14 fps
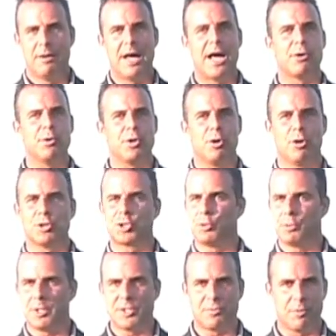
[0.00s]
agriculture,
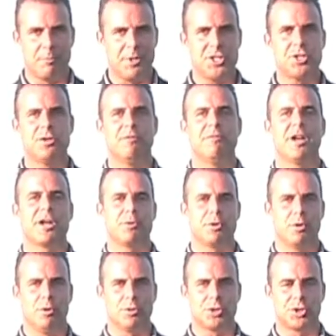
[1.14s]
transformation of
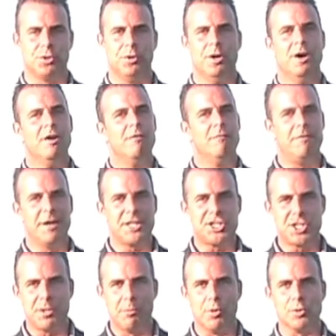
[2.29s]
agriculture,
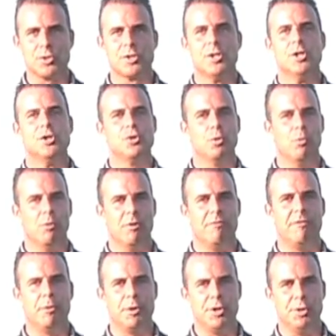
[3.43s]
vegetables. So we're
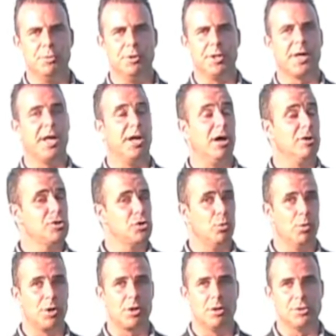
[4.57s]
very unique, and also
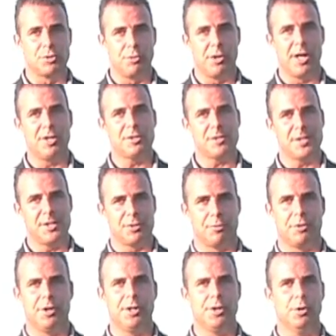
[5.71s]
we're close to United States,
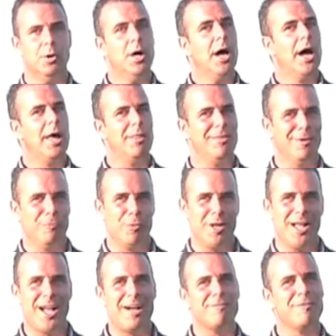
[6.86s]
Ontario, and we'll
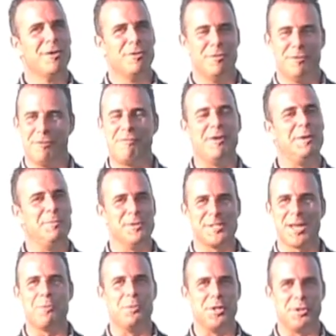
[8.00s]
have the famous
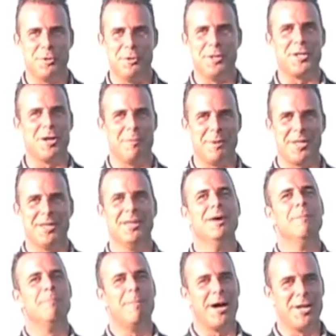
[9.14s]
Highway 30 coming
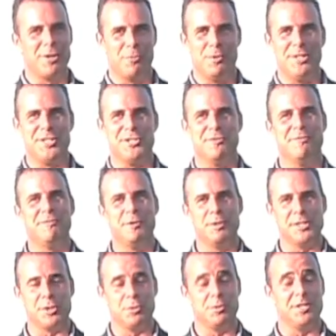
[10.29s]
by the region very
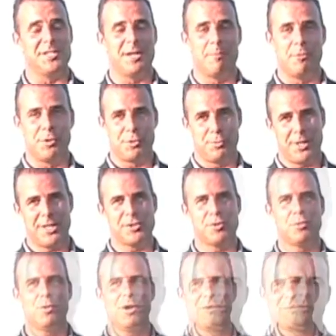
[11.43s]
soon, December
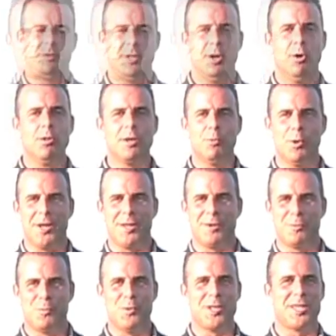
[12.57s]
2012. The only way
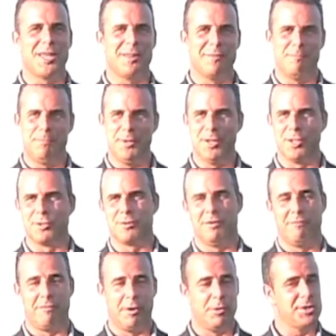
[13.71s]
we can build a
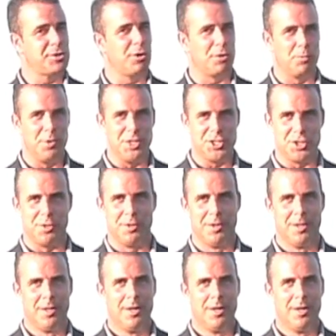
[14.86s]
very strong region